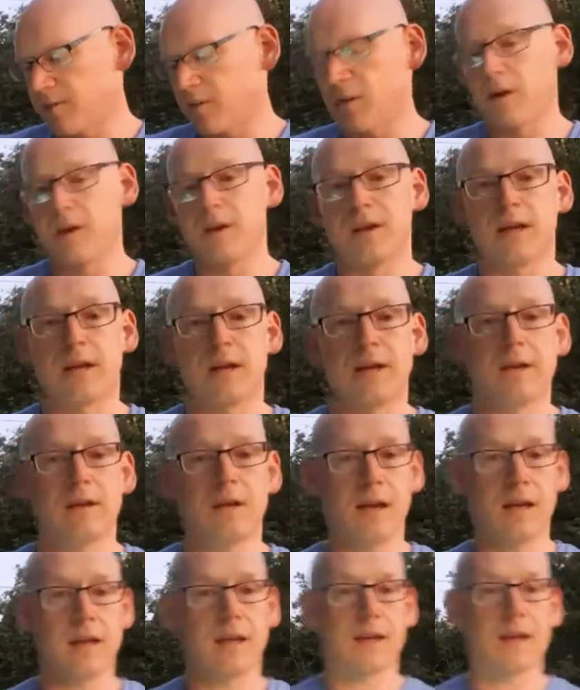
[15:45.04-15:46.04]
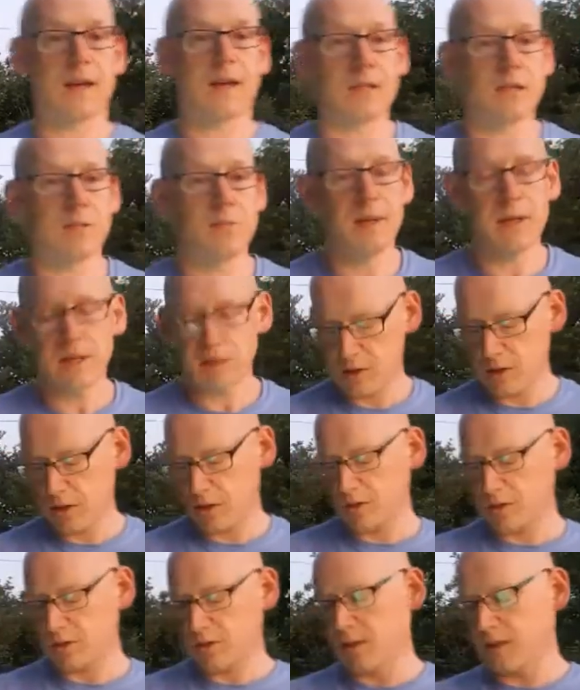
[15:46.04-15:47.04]
got any allocated to me as a
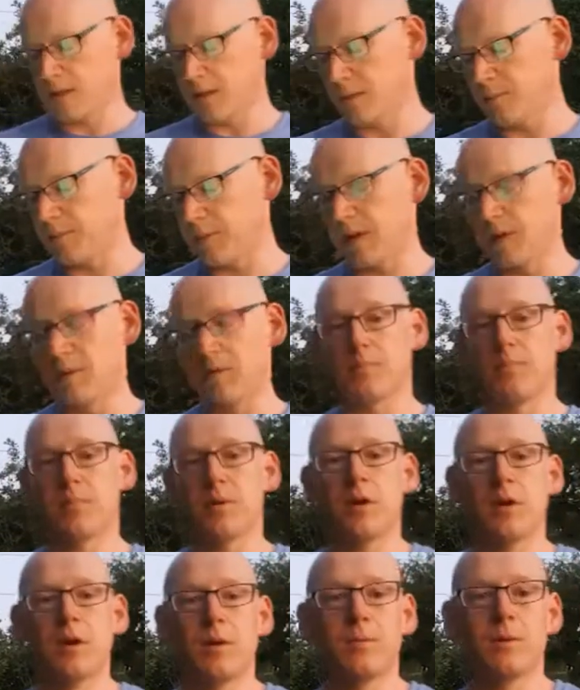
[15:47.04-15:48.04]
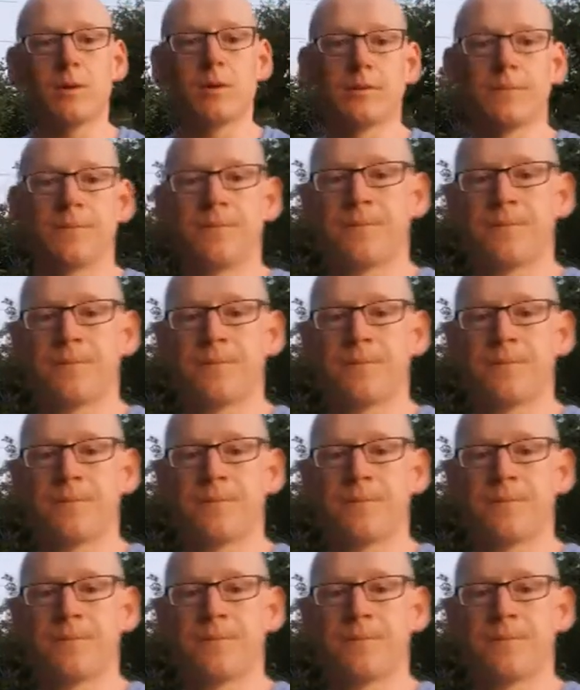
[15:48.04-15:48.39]
user, then they appear in purple.